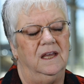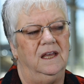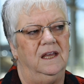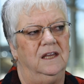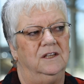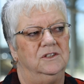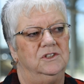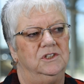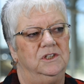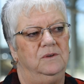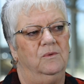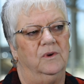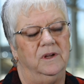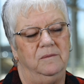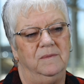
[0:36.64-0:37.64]
and she
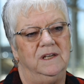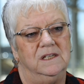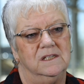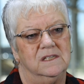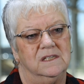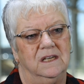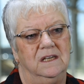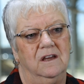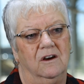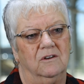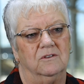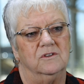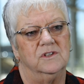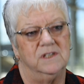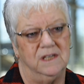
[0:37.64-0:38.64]
wanted me to see
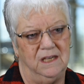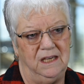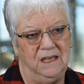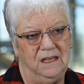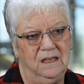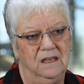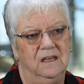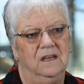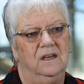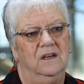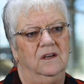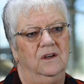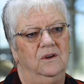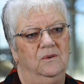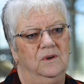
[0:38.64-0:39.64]
Dr. Singh,
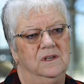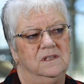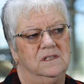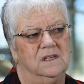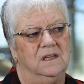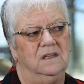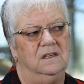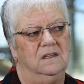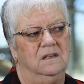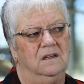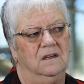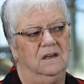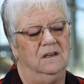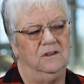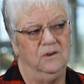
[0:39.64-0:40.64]
who is a
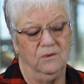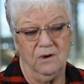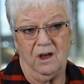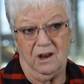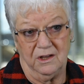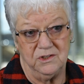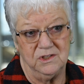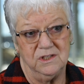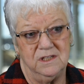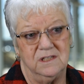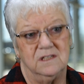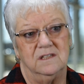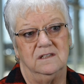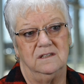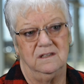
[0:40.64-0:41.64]

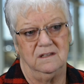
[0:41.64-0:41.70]
urologist.